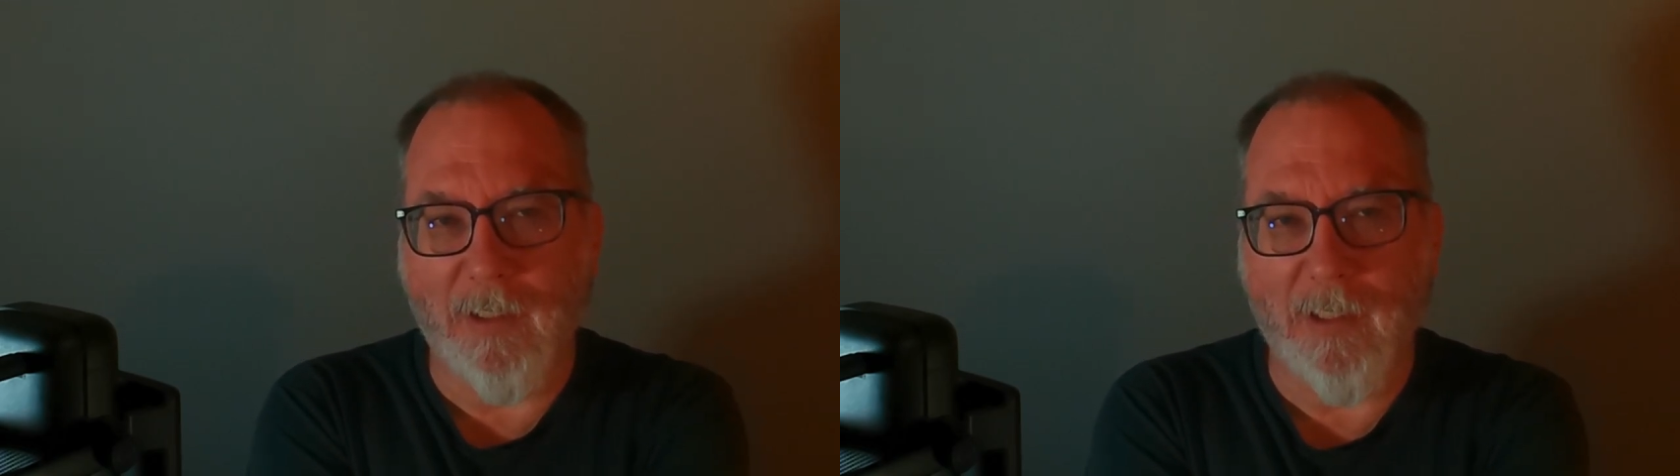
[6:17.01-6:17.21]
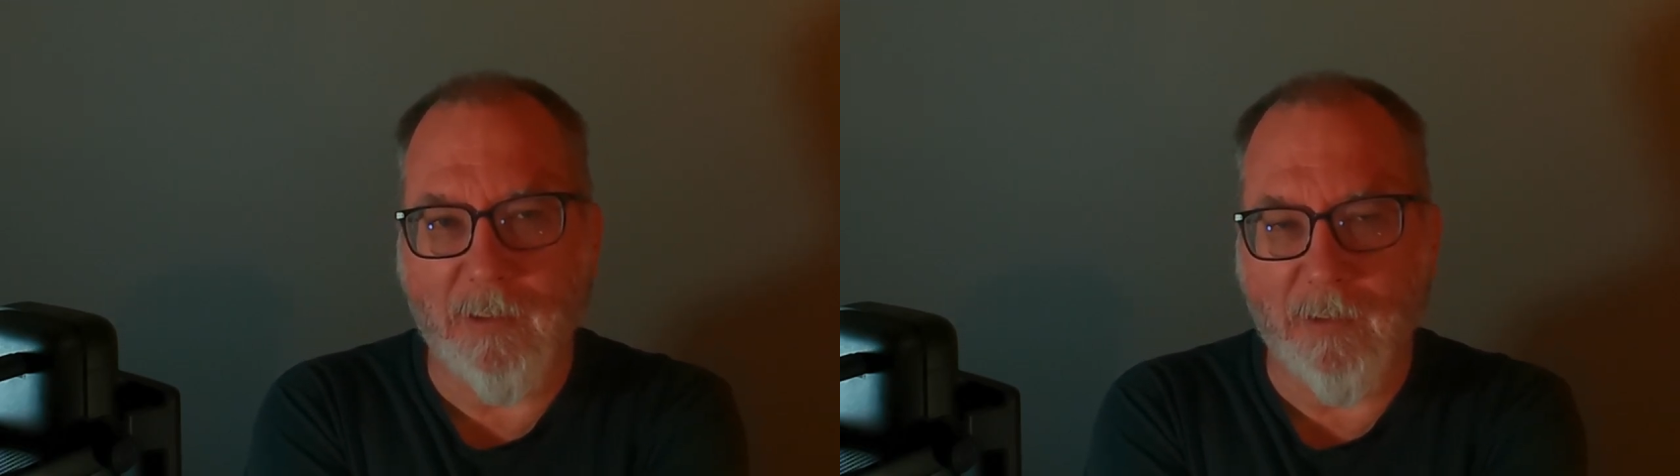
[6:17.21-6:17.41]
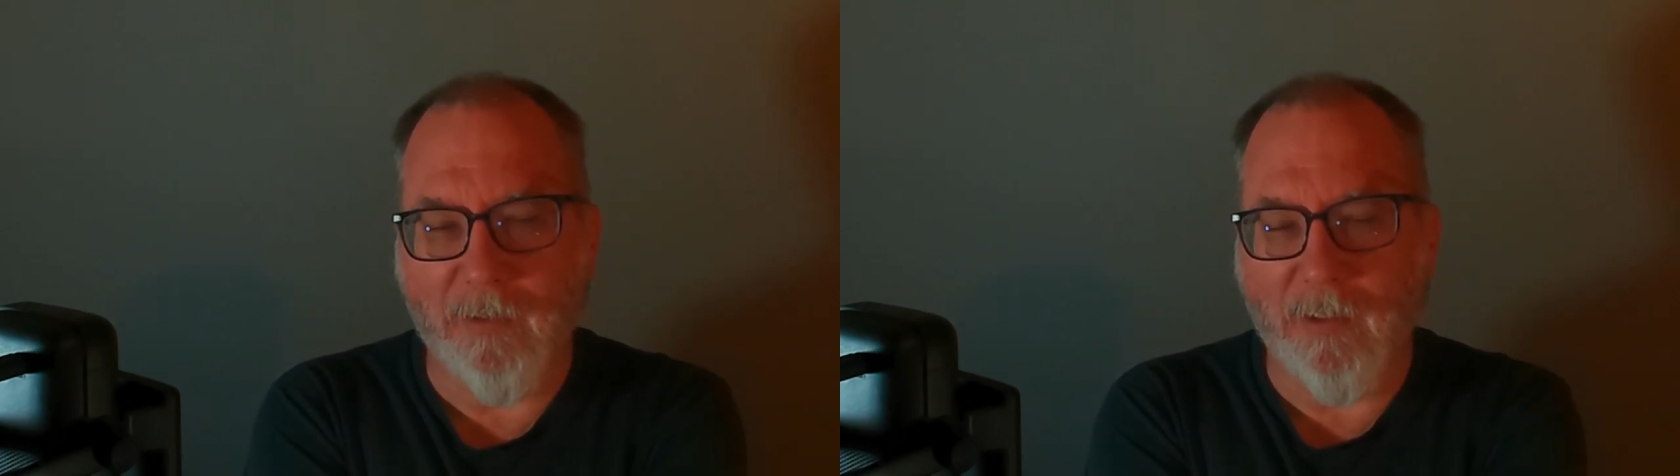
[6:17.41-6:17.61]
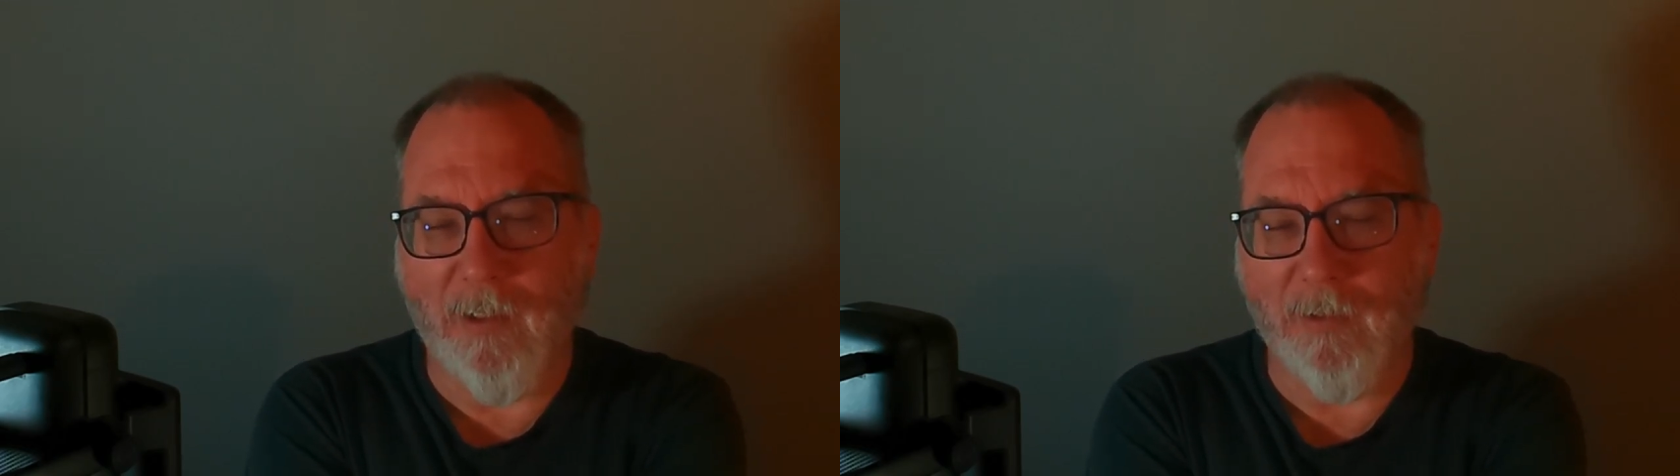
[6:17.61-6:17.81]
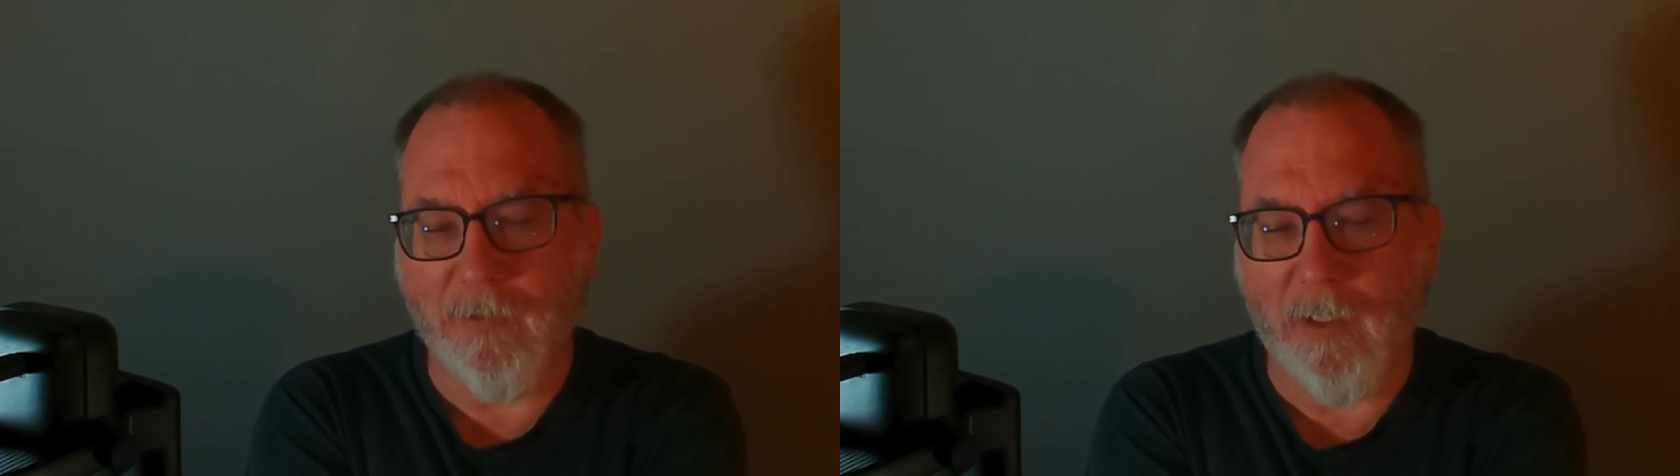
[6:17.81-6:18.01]
had to get that
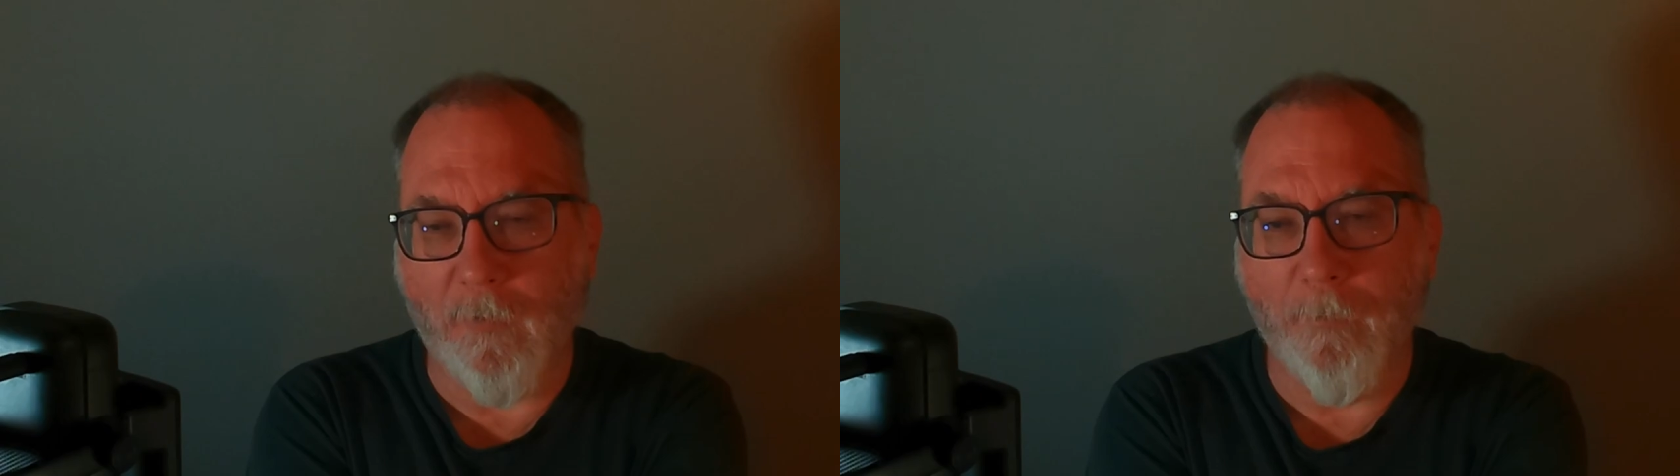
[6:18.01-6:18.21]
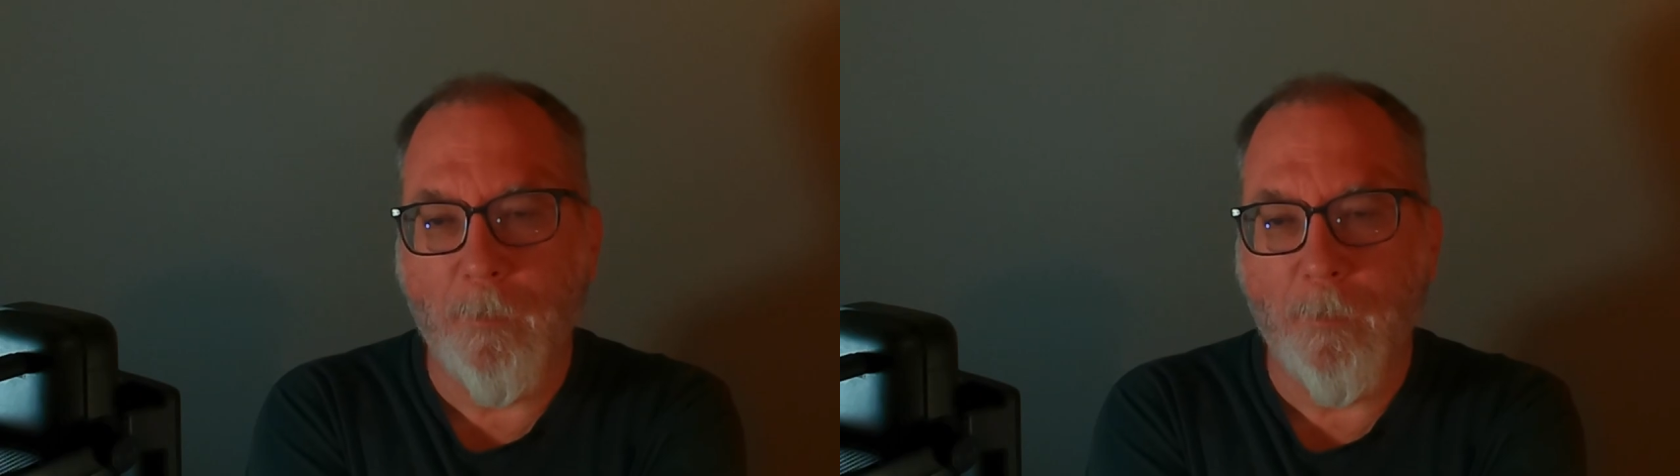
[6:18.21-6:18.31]
knocked out.